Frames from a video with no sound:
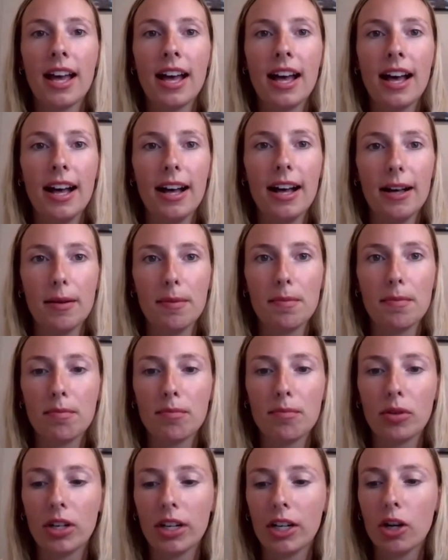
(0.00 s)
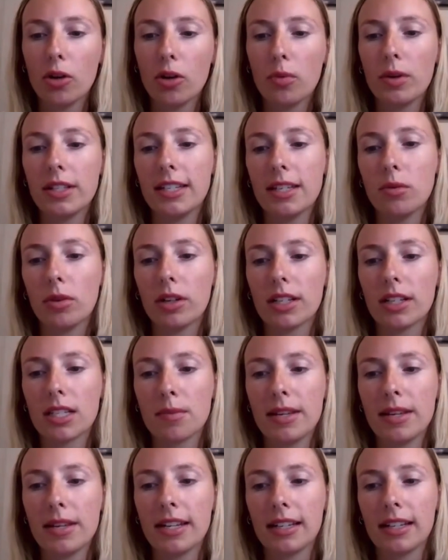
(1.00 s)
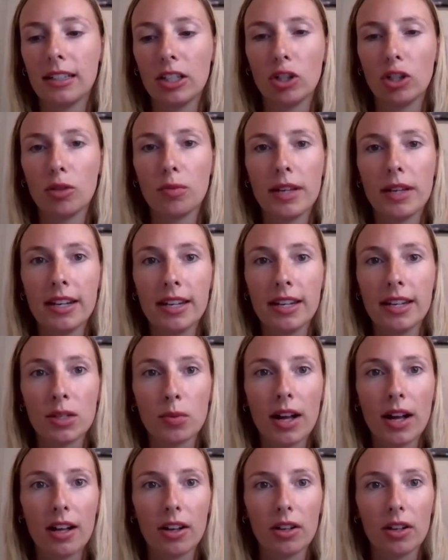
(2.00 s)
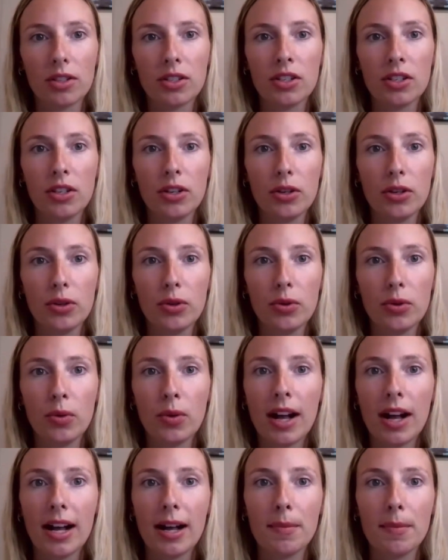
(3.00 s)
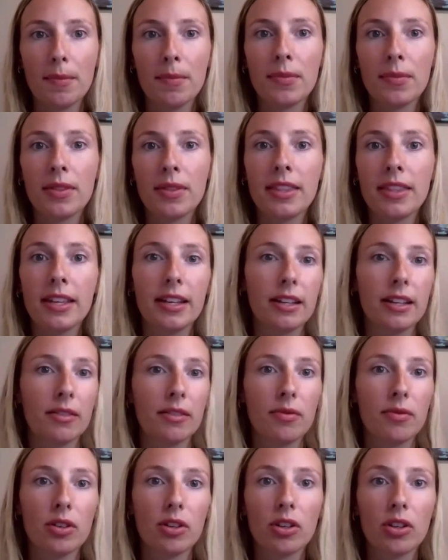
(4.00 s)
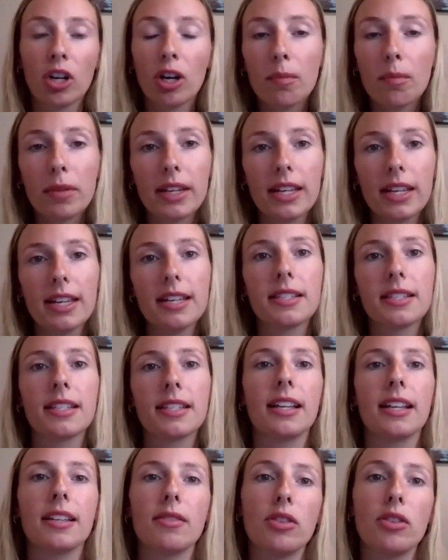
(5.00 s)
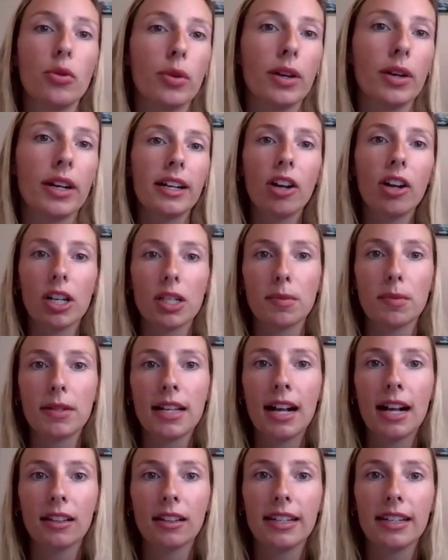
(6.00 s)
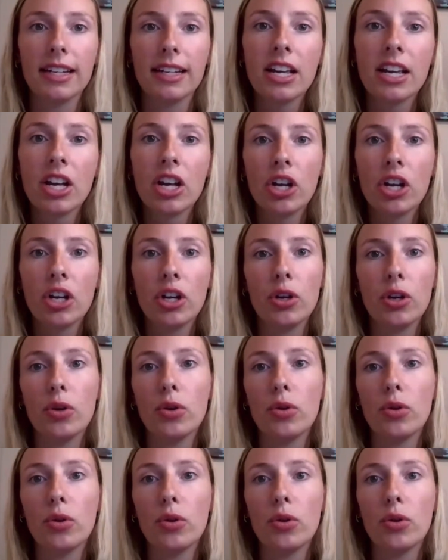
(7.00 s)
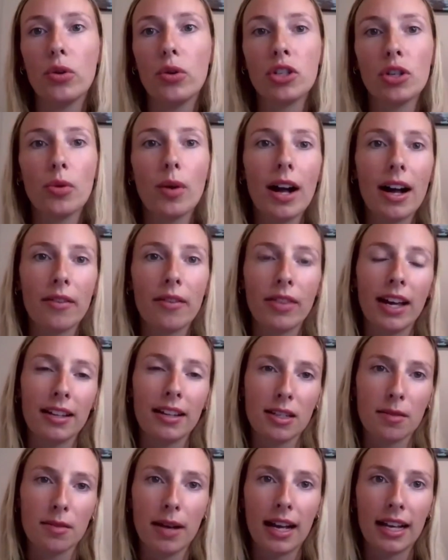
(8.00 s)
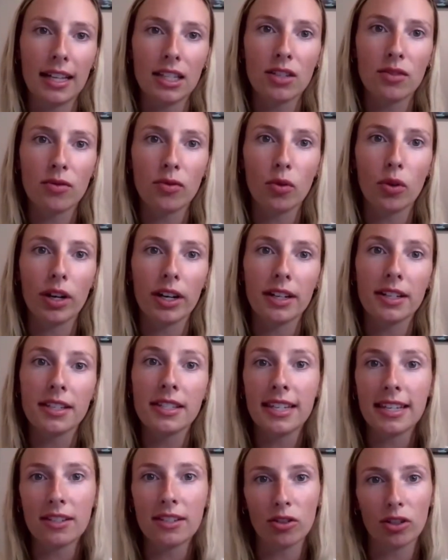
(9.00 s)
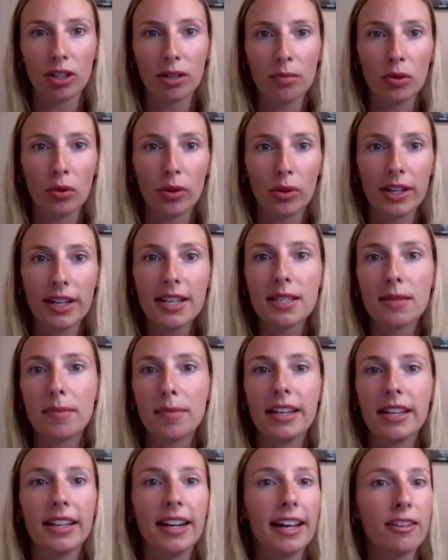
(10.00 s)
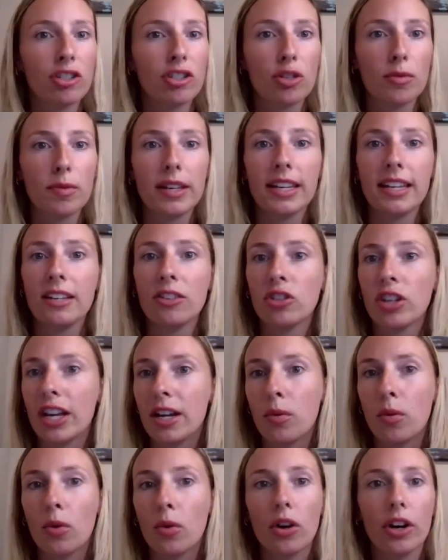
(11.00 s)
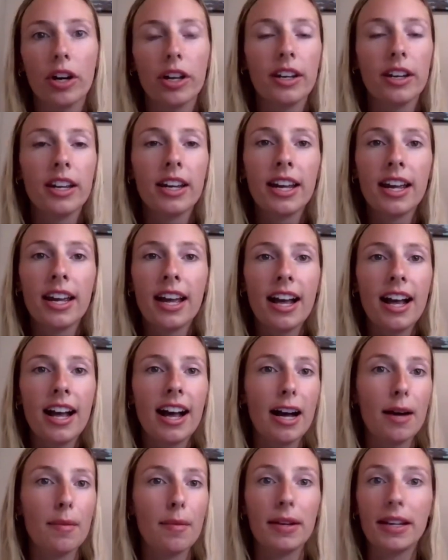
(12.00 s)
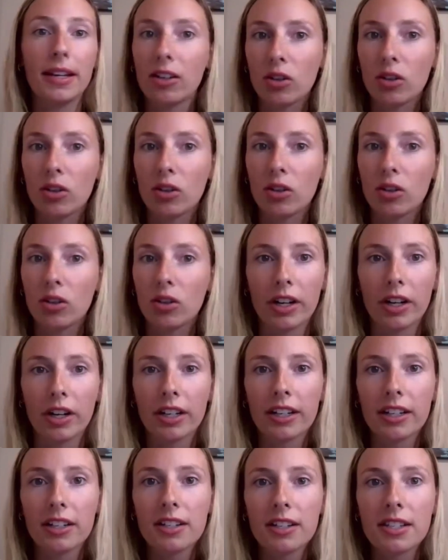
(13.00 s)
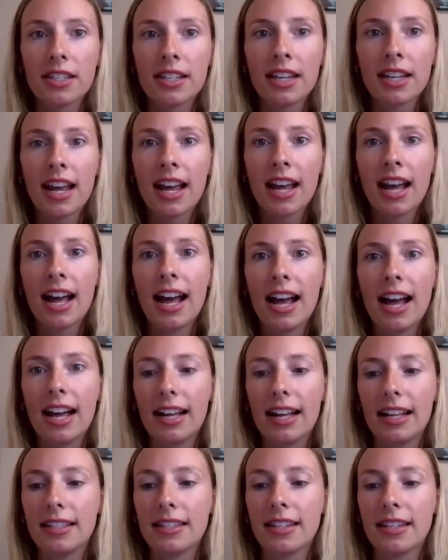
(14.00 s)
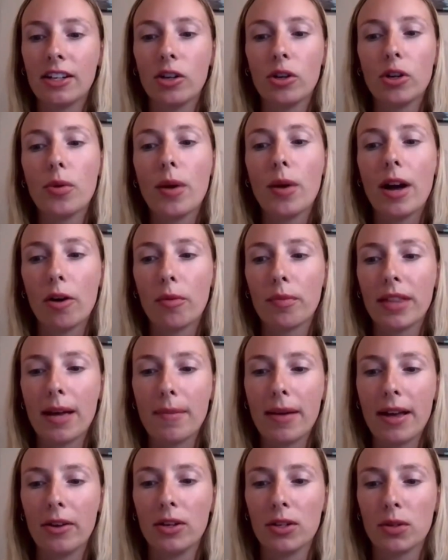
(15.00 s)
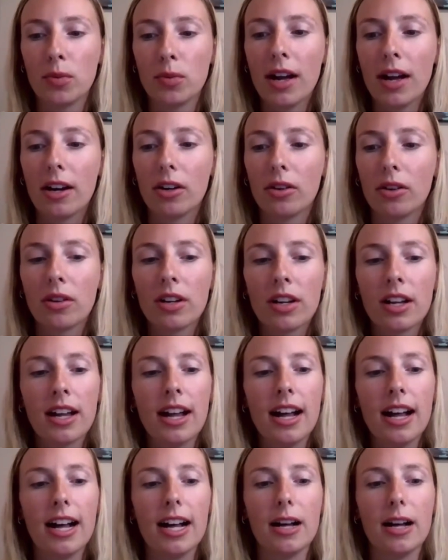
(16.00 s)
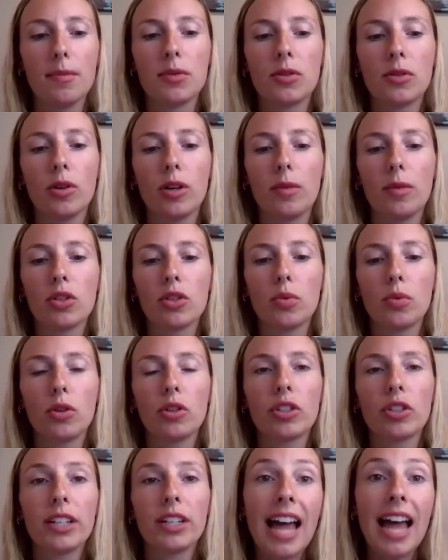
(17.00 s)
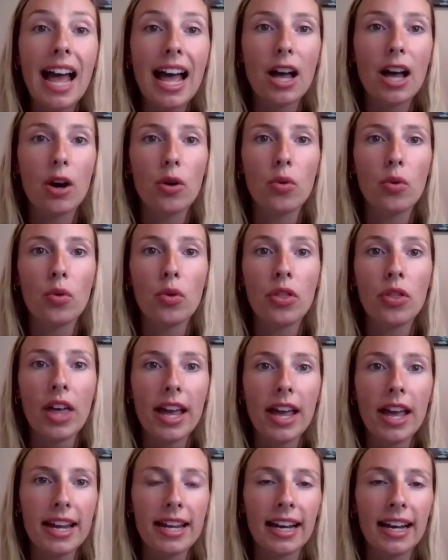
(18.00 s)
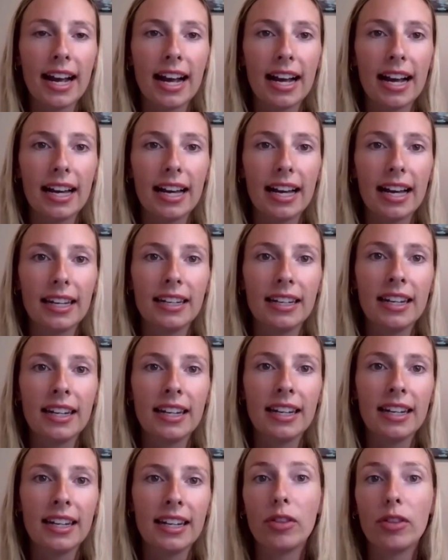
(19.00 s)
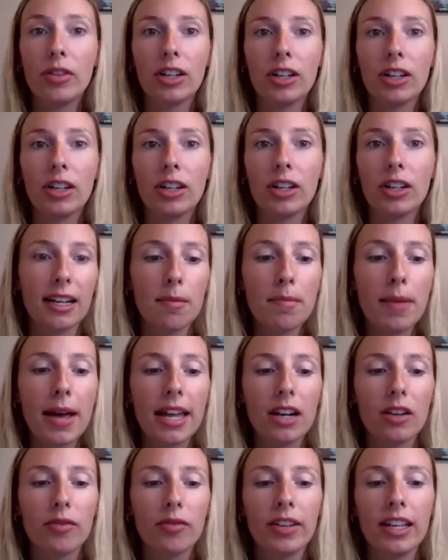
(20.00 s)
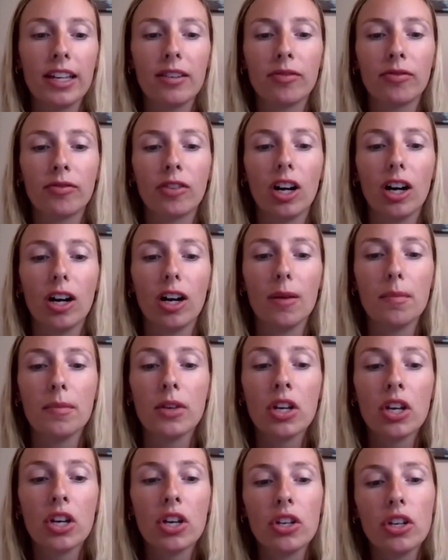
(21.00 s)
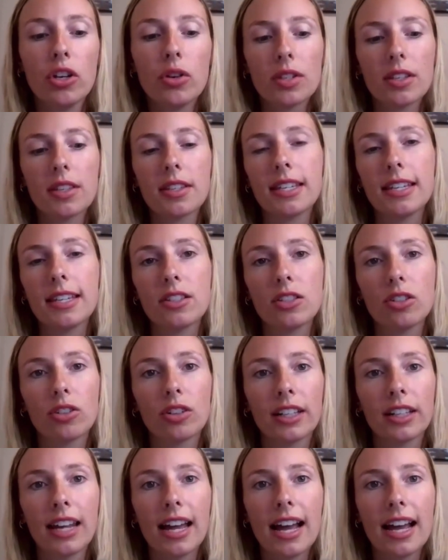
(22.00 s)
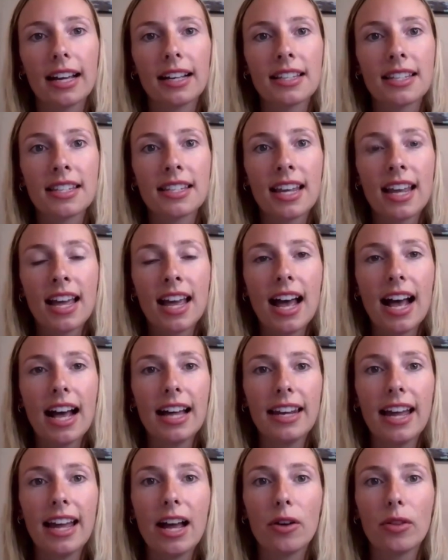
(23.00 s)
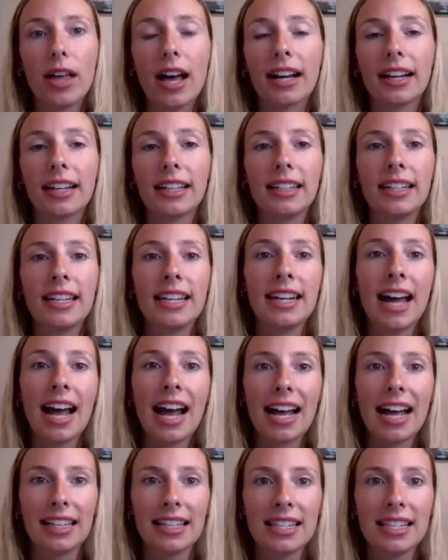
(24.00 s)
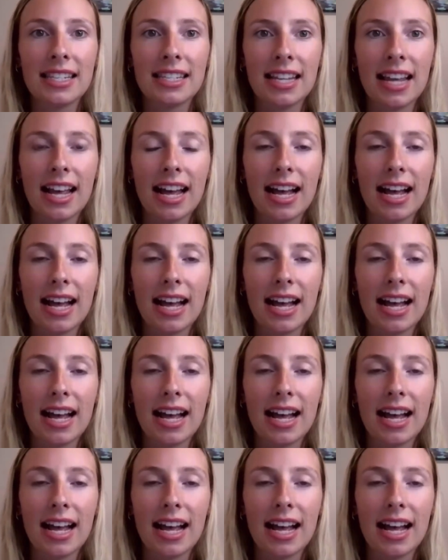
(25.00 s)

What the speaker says: But I know we did want to speak a little bit as well to the companies who are hospitality who do have that demand for seasonal employees, be it H2B, J1, in-country workers. And I know you help them out as well. So I'm just wondering how they can, if they're listening, can benefit from using Seasonal Connect and how that can enhance